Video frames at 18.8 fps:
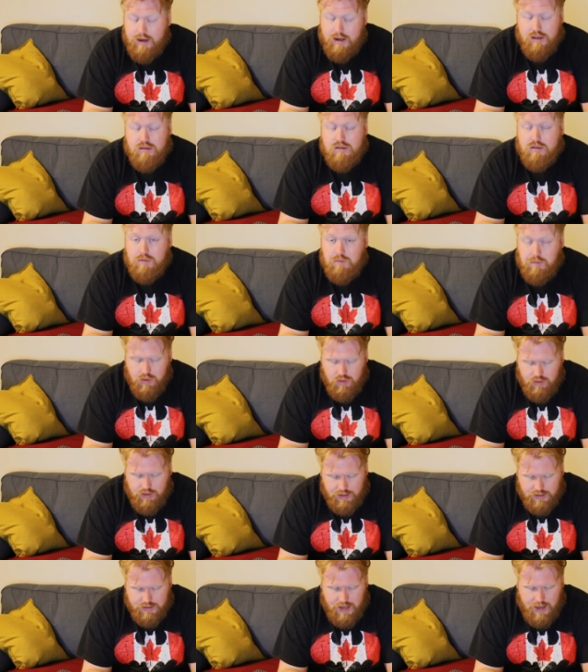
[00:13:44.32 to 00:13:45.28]
And it's
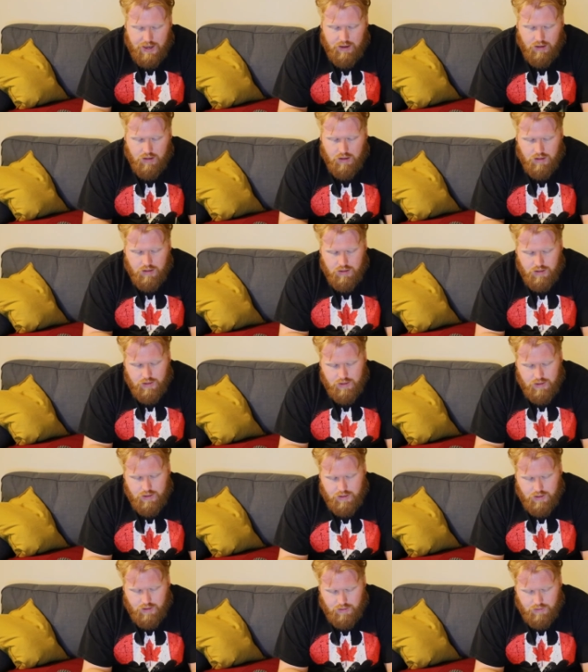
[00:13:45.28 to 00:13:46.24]
spooky as hell.
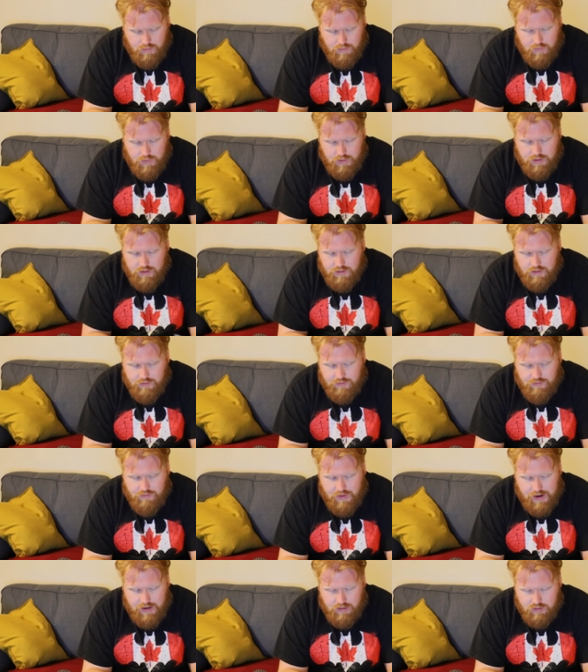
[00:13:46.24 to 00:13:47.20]
But the, the
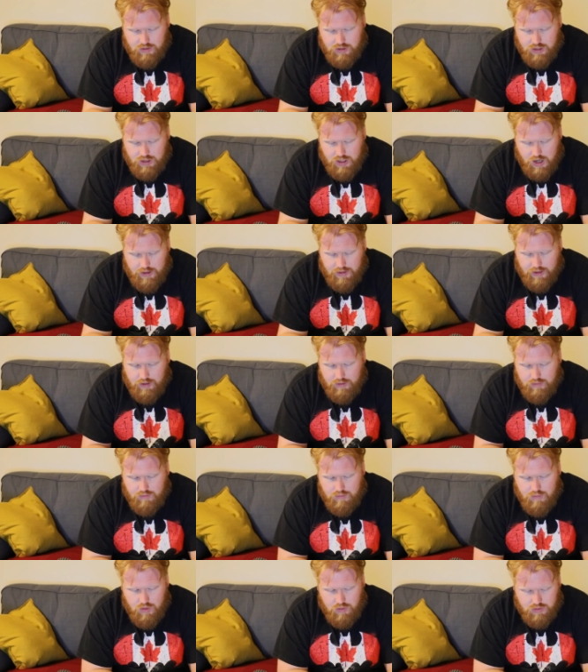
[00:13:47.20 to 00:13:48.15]
final shot that
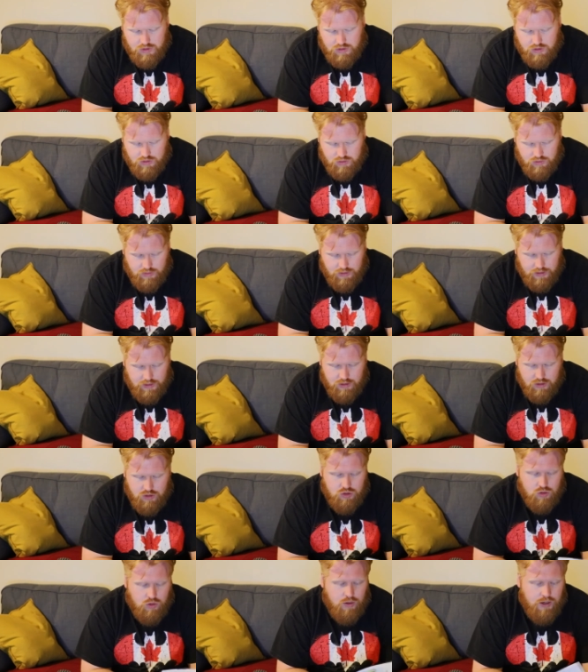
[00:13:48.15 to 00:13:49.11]
I most truly
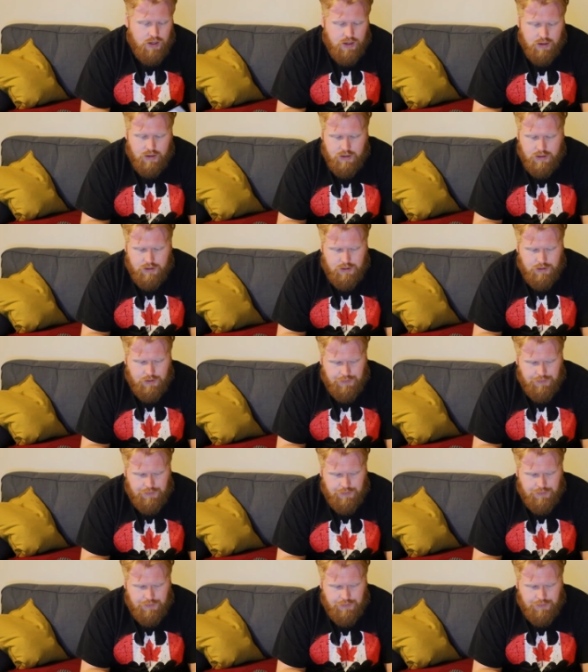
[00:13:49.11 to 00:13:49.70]
enjoy,